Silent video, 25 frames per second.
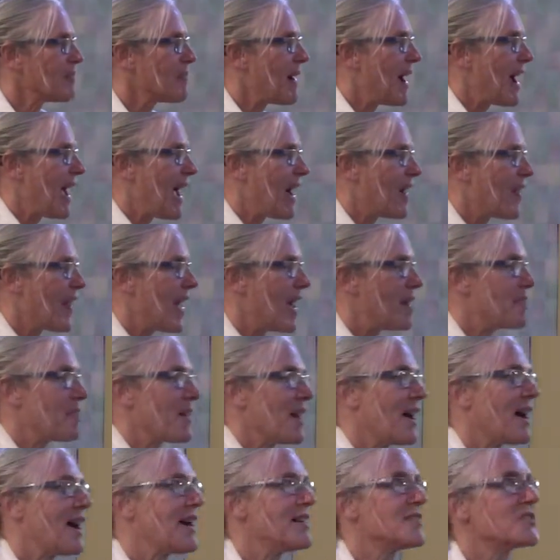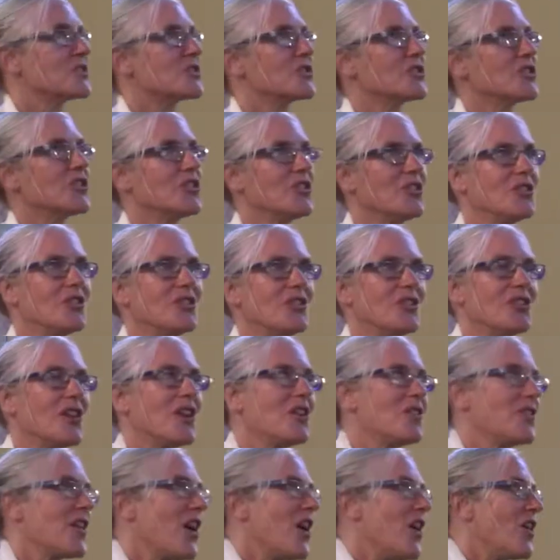about how that applies to, you
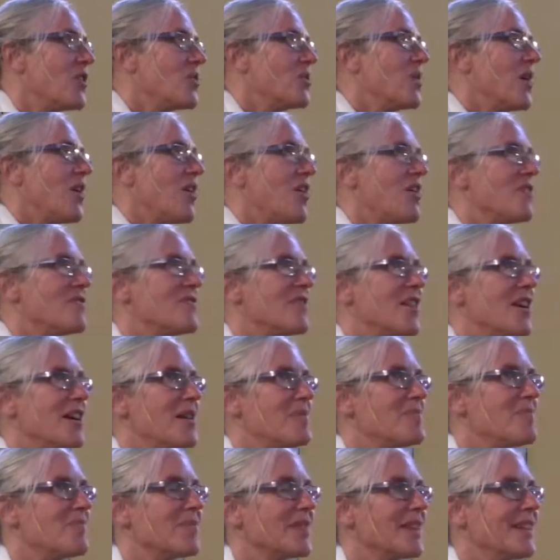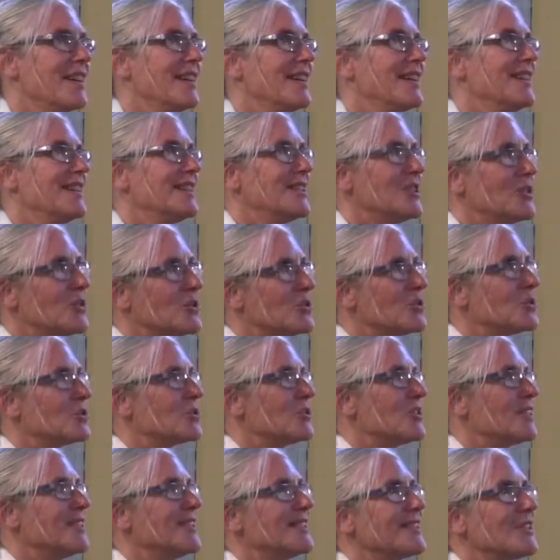know, the whole of
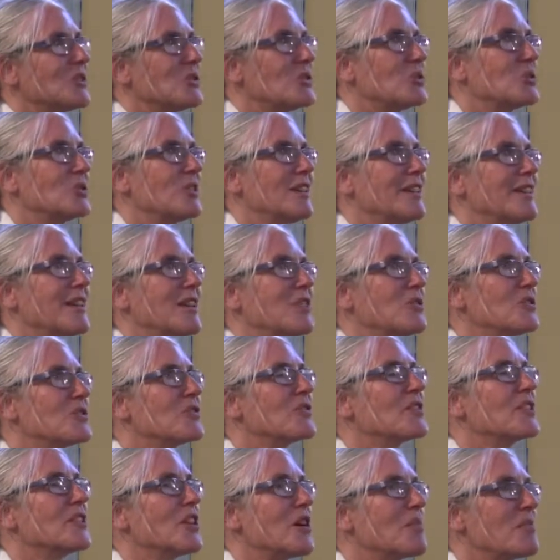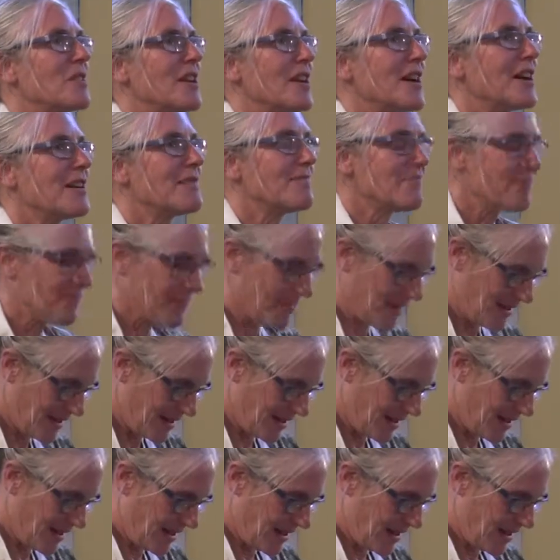all phenomena,
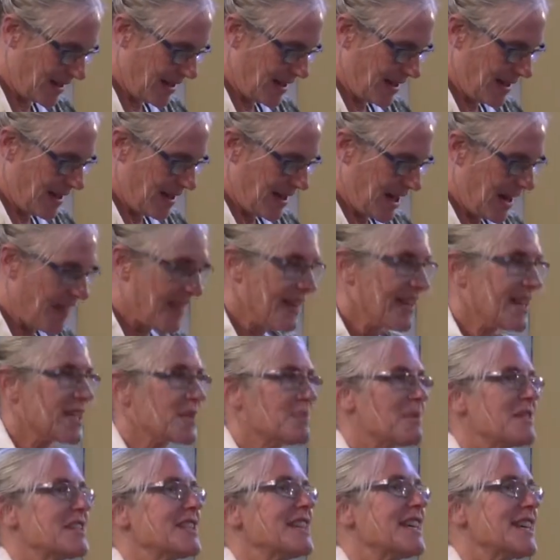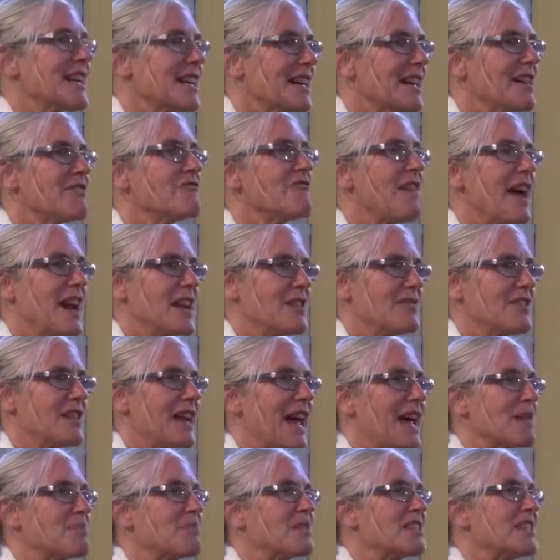I think it's particularly
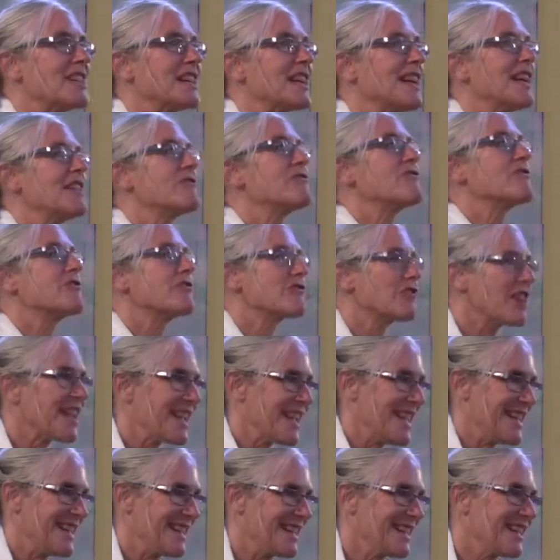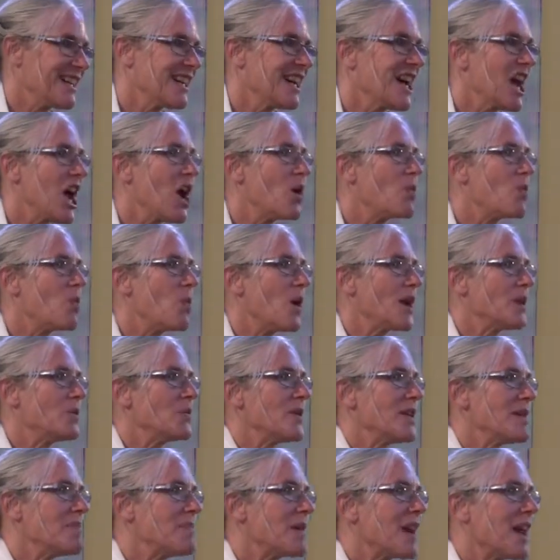relevant and particularly freeing when
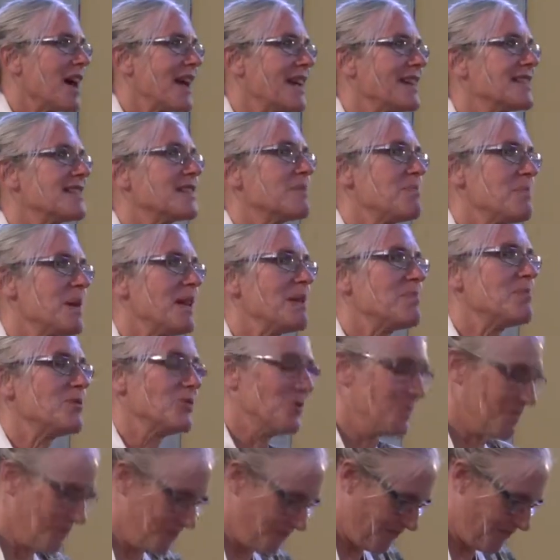we apply it to people.